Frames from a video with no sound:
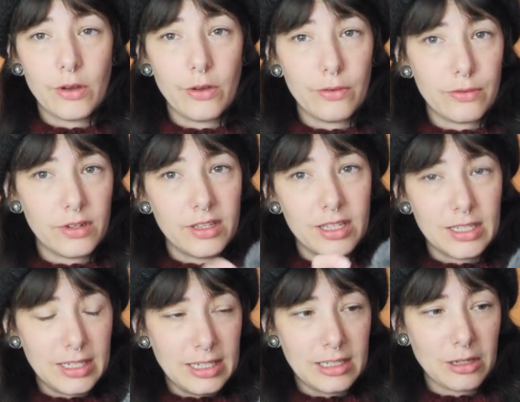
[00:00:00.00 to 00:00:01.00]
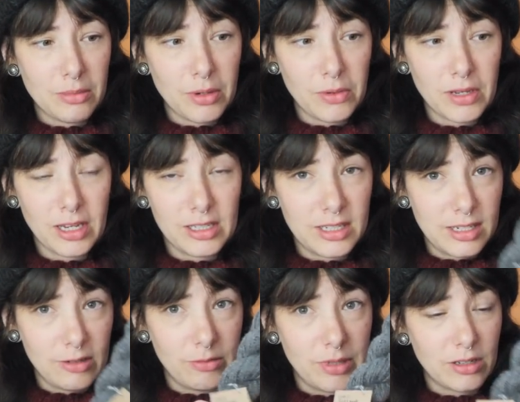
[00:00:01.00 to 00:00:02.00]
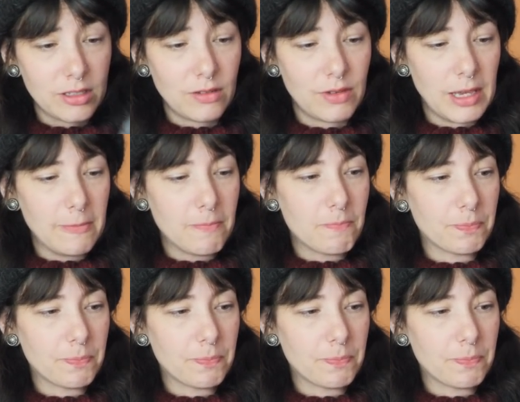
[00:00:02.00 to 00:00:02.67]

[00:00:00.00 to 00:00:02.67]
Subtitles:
hopefully this knits up okay still because of it.